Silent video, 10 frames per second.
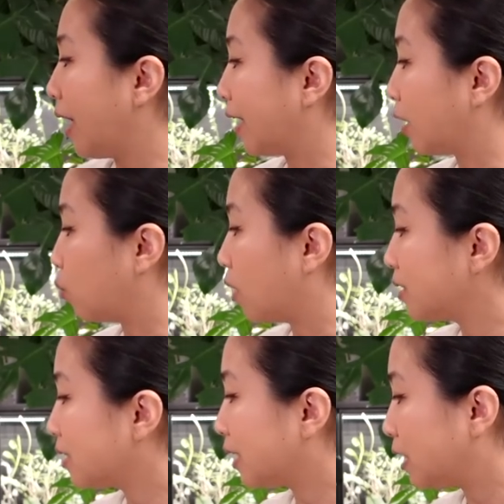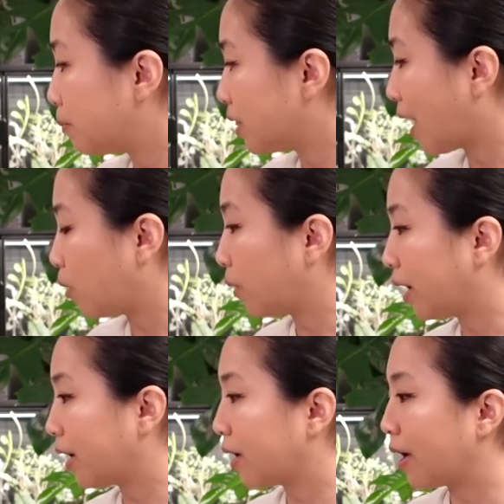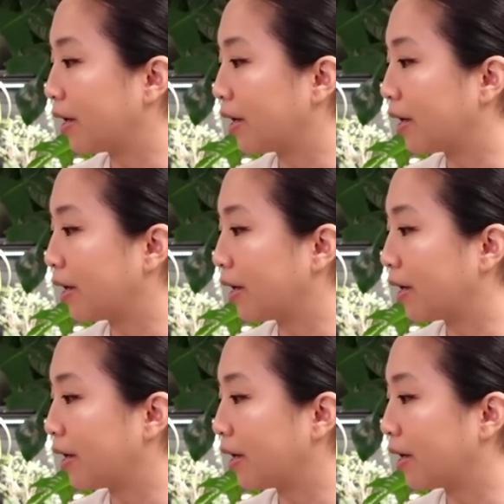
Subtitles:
And I want to keep it that way.